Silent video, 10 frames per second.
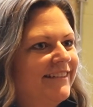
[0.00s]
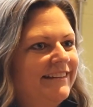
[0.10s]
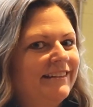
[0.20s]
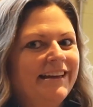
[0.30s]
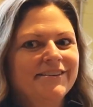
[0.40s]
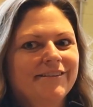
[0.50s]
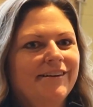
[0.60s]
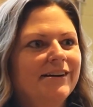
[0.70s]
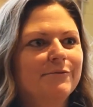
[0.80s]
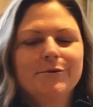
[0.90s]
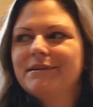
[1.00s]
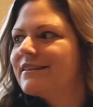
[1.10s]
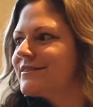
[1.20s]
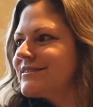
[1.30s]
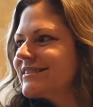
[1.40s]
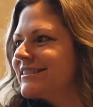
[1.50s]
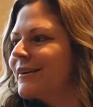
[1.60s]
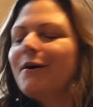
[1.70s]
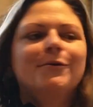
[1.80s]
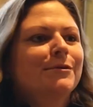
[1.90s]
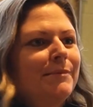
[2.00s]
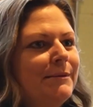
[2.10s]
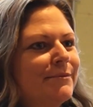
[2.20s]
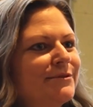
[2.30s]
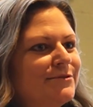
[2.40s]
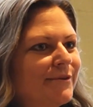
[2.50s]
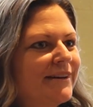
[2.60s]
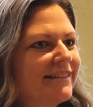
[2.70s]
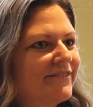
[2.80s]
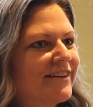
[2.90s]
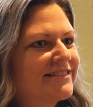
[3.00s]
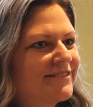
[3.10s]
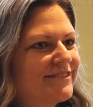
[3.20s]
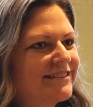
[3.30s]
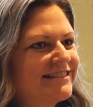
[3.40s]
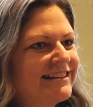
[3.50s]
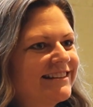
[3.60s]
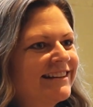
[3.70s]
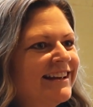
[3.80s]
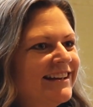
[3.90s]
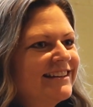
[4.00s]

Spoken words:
and later on we'll be those older people enjoying the festival and seeing